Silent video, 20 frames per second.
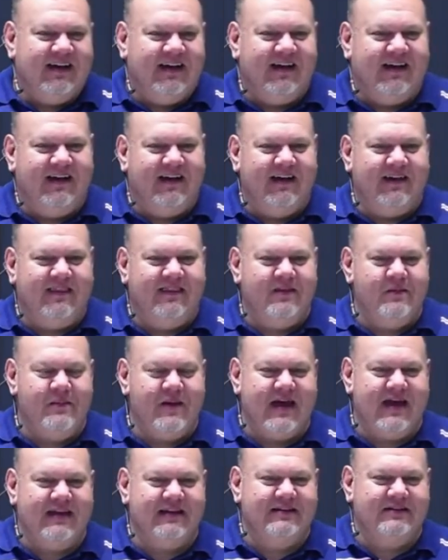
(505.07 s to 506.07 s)
uh, in the
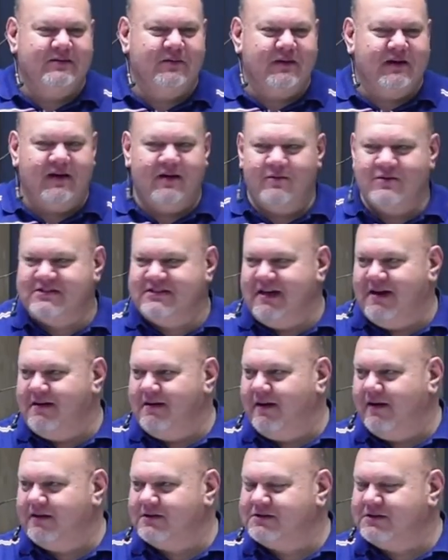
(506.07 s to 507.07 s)
band when I was
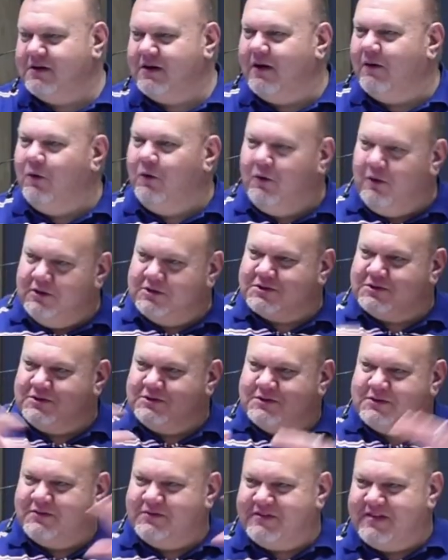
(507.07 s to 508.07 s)
younger. So all
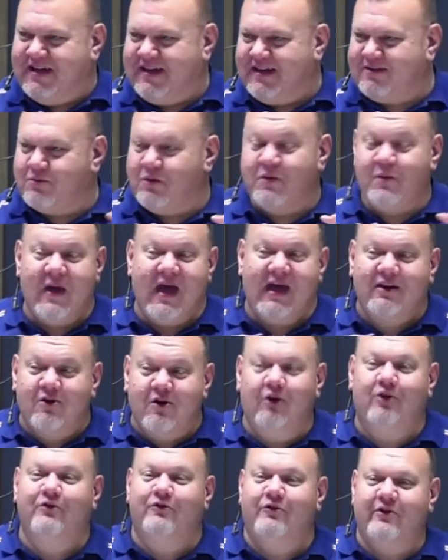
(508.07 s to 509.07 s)
sorts of things. When we had
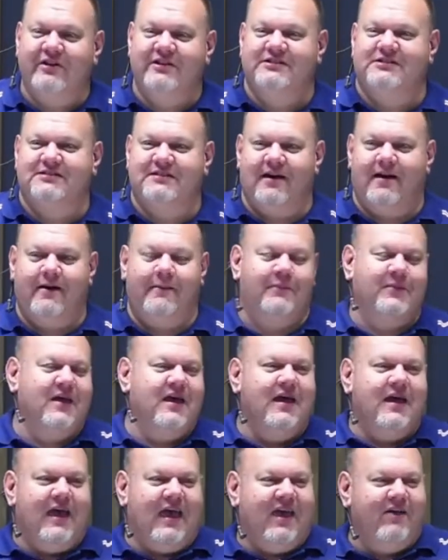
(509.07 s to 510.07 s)
conference time,
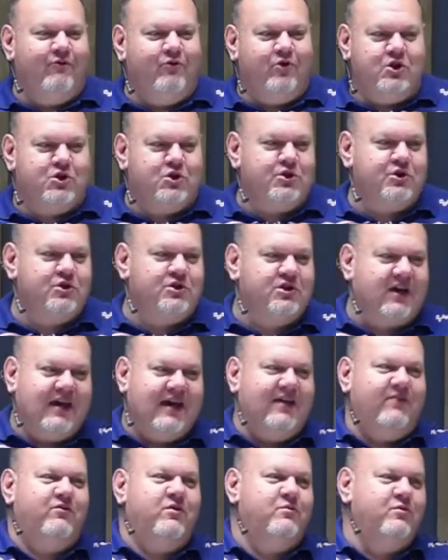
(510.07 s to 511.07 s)
every church
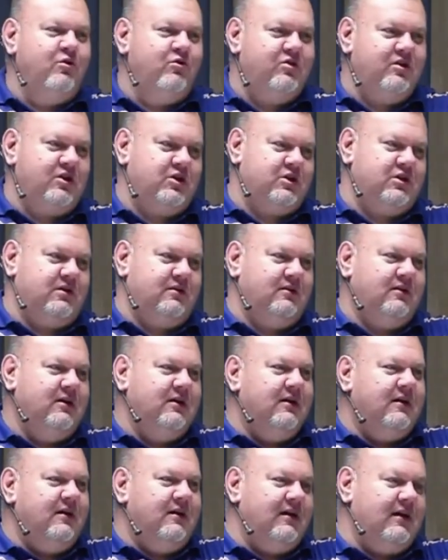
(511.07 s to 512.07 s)
gave a musician
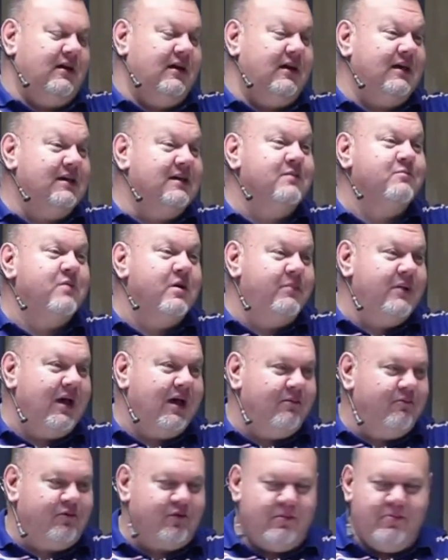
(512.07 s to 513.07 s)
uh, in Namibia.
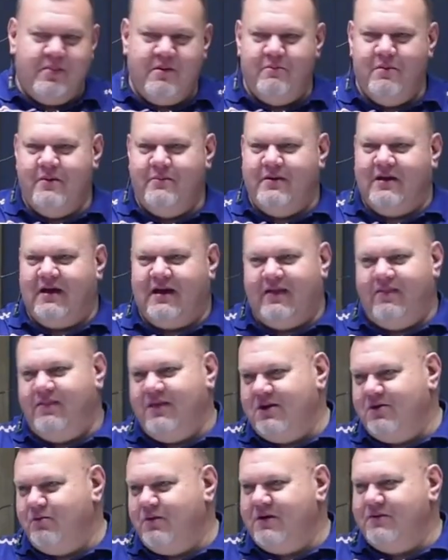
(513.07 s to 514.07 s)
I'm from Namibia, and
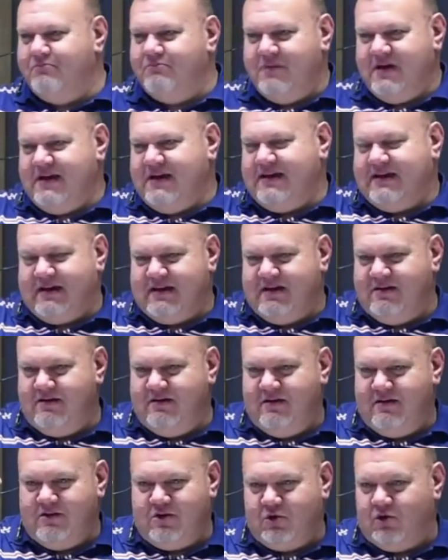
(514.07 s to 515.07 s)
then we made
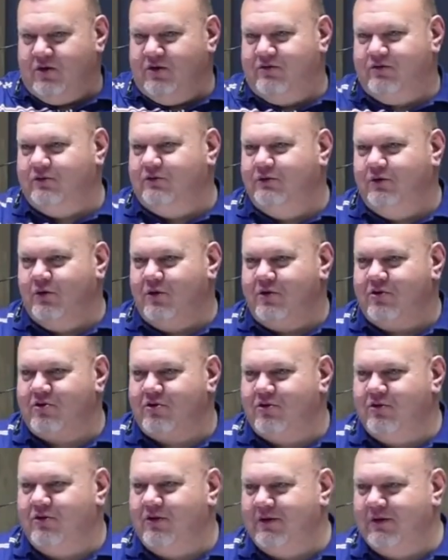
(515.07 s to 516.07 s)
a joyful noise
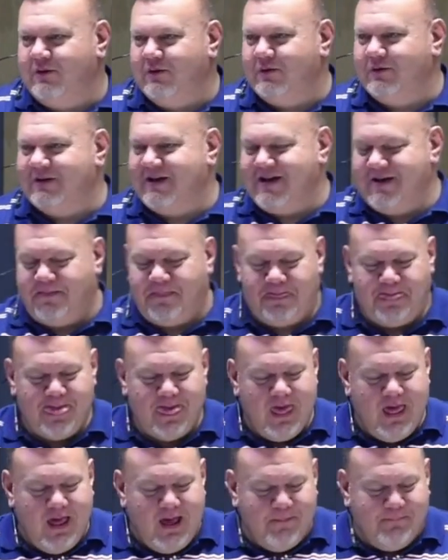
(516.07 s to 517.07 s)
to the Lord. Eh?
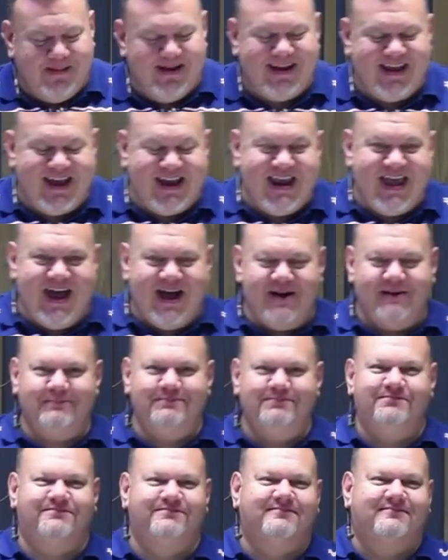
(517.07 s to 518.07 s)
But
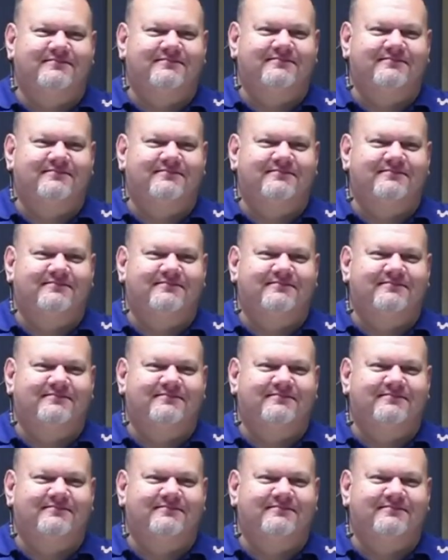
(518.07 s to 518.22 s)
anyhow,